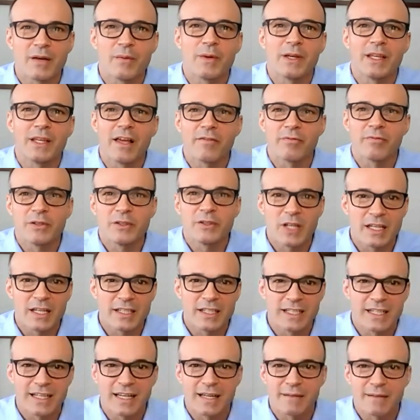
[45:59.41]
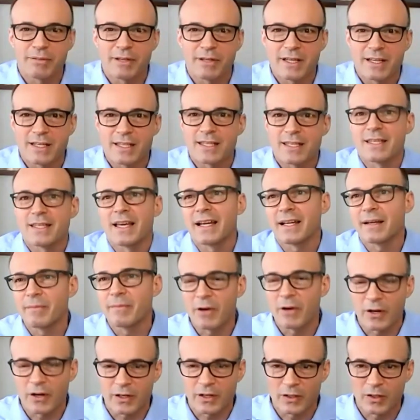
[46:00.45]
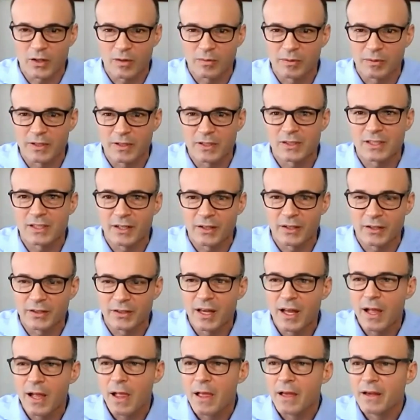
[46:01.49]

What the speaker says: and we love presenting at places like American Herbalist Guild.